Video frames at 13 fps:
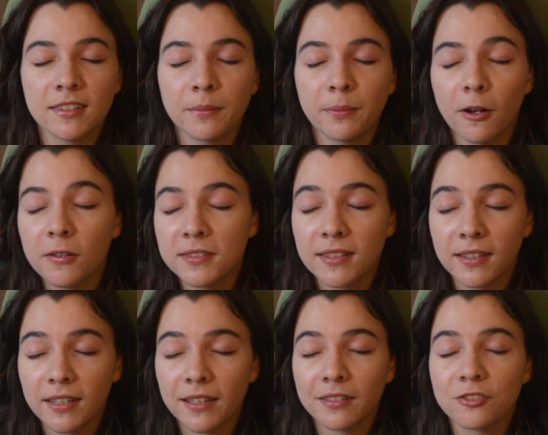
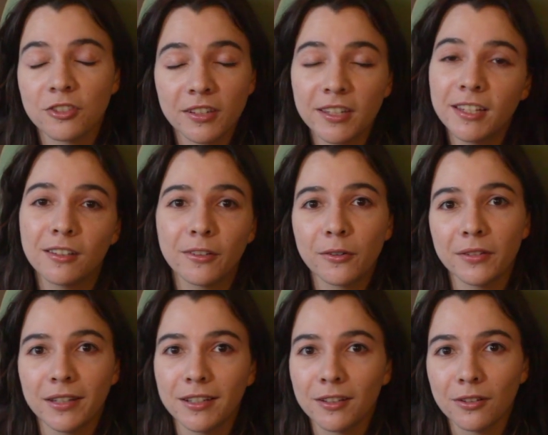Supposedly, Shaquille
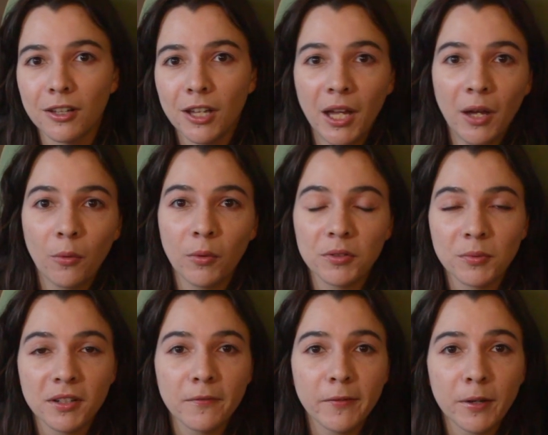O'Neal was
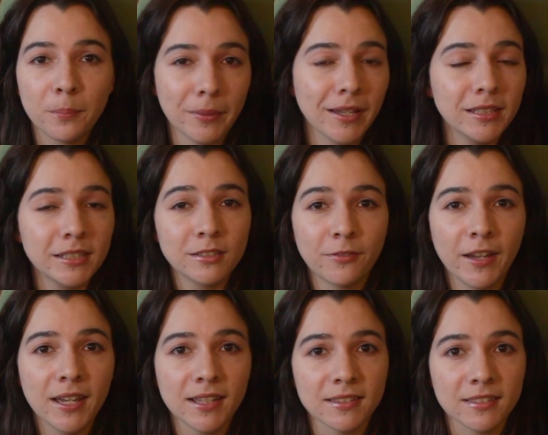one of their biggest
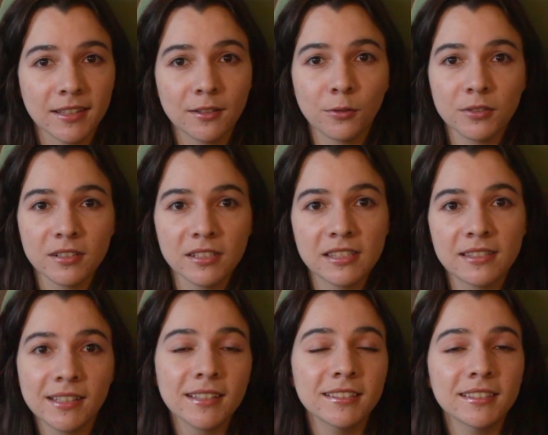fans and ordered
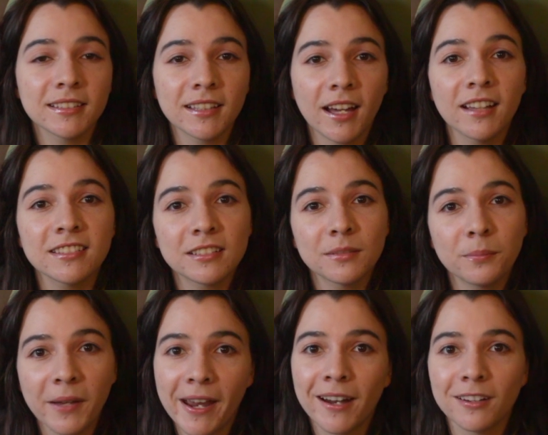six
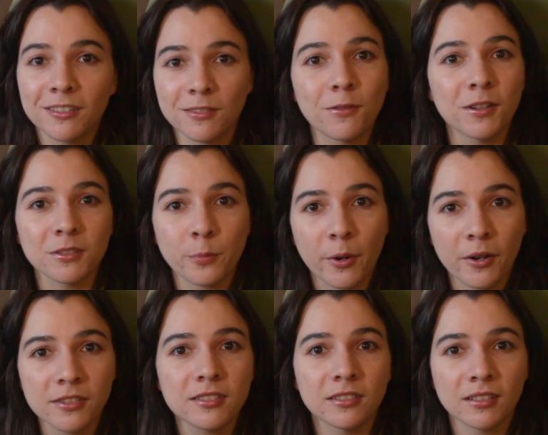custom pairs for his
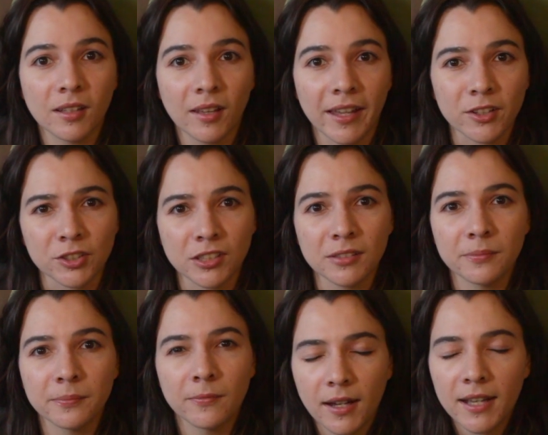personal
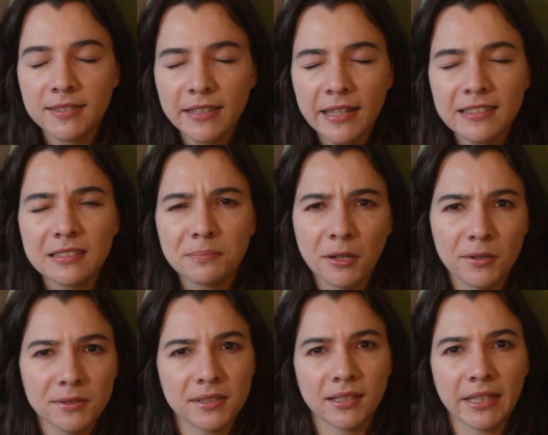collection. I say
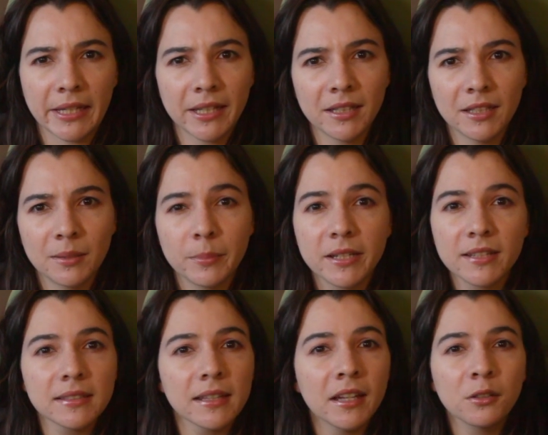supposedly
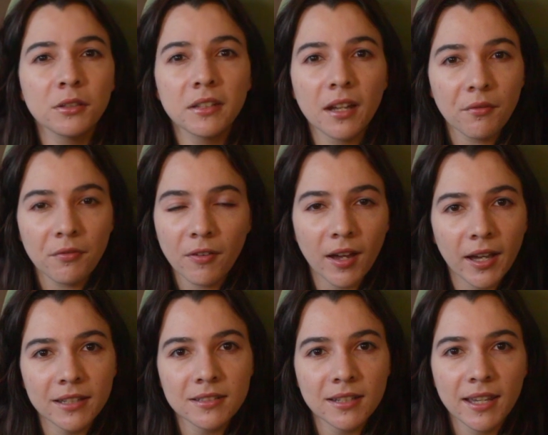because I could not
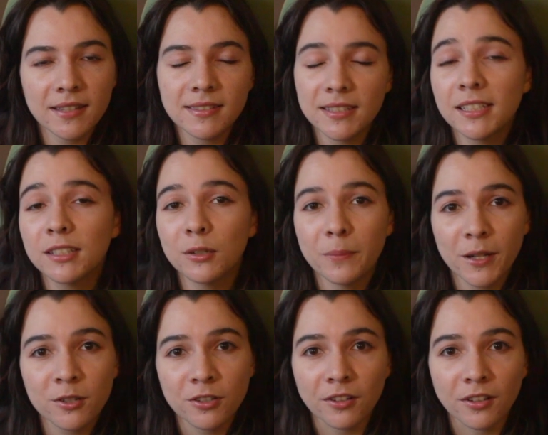find a single
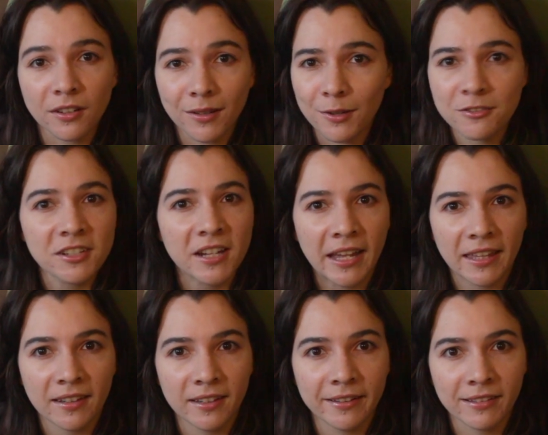picture of
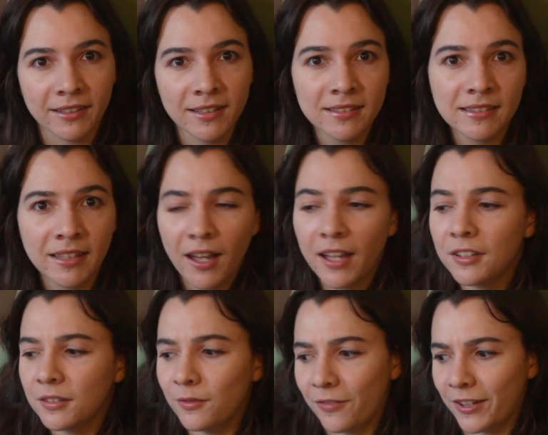Shaq and Heelys. I
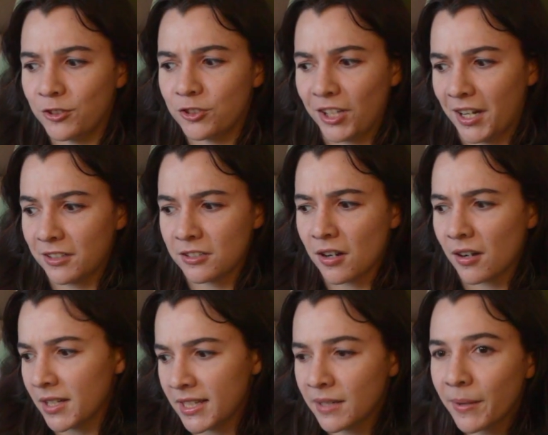couldn't find Shaq
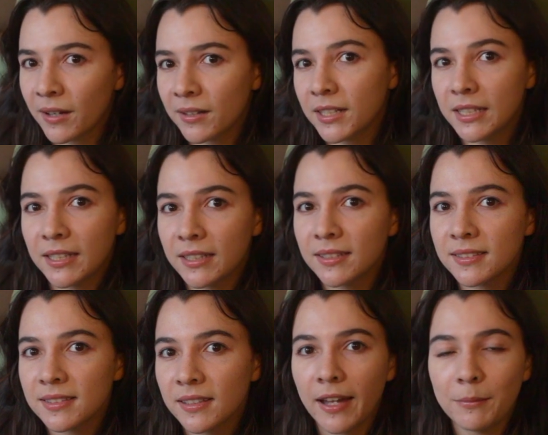talking about
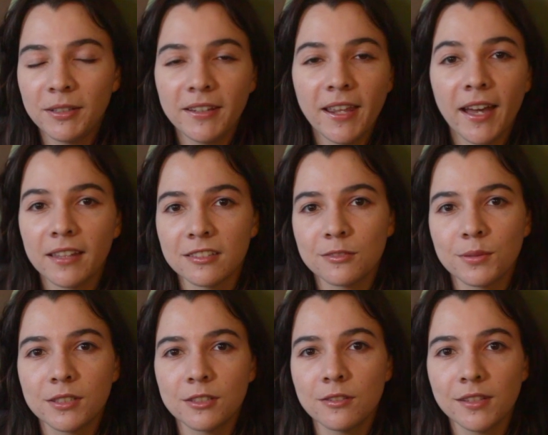Heelys. I mean, yeah, this
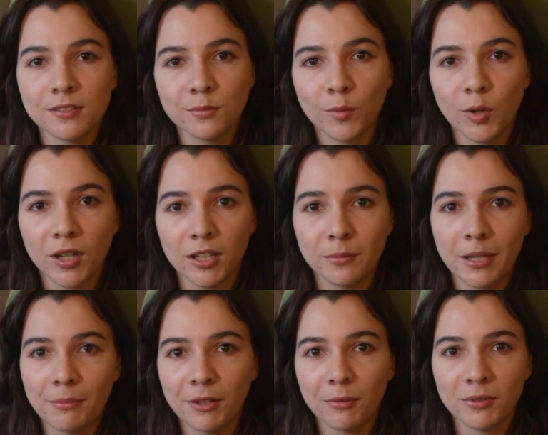was two thousand one,
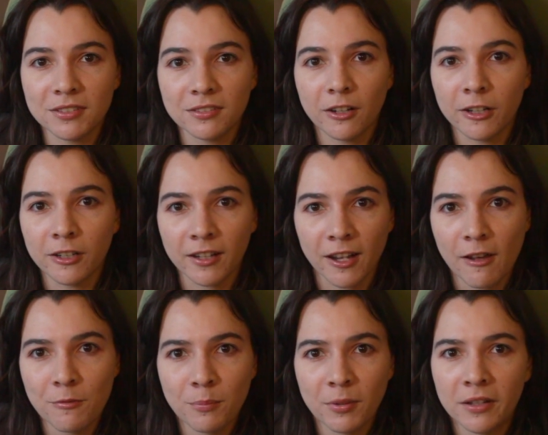maybe it wasn't
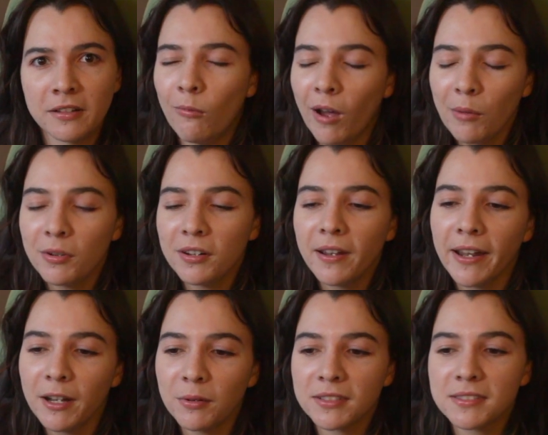archived, but why wouldn't
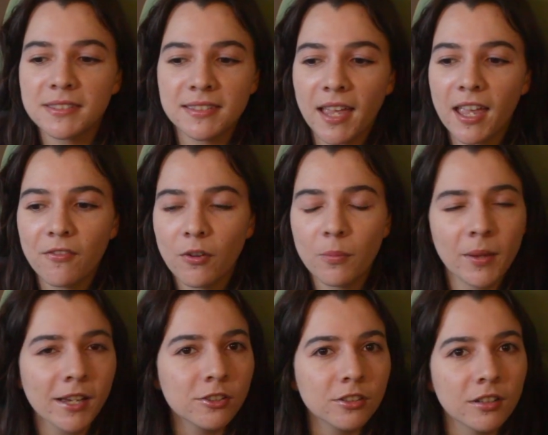anyone save a
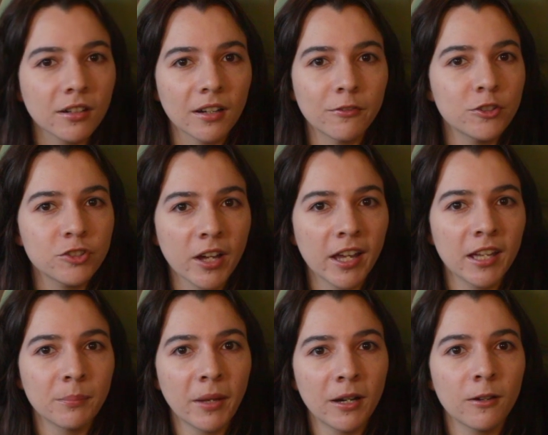picture of a
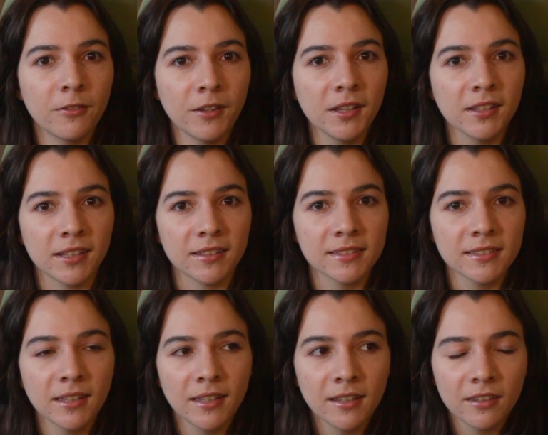giant pair of Heelys?
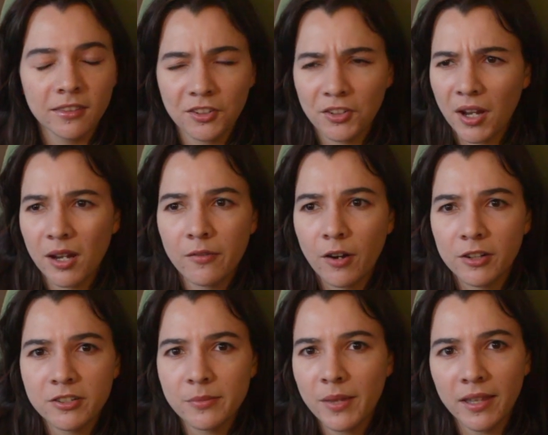They're kind of
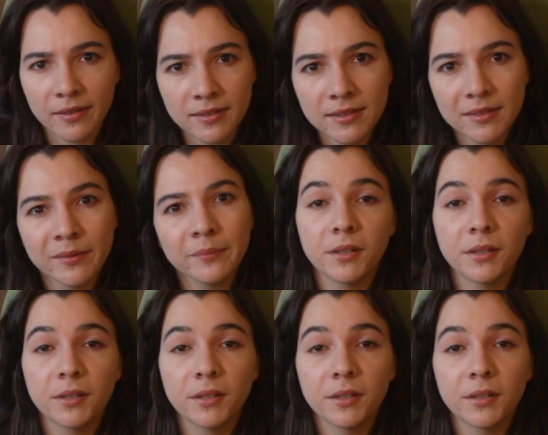hard to miss.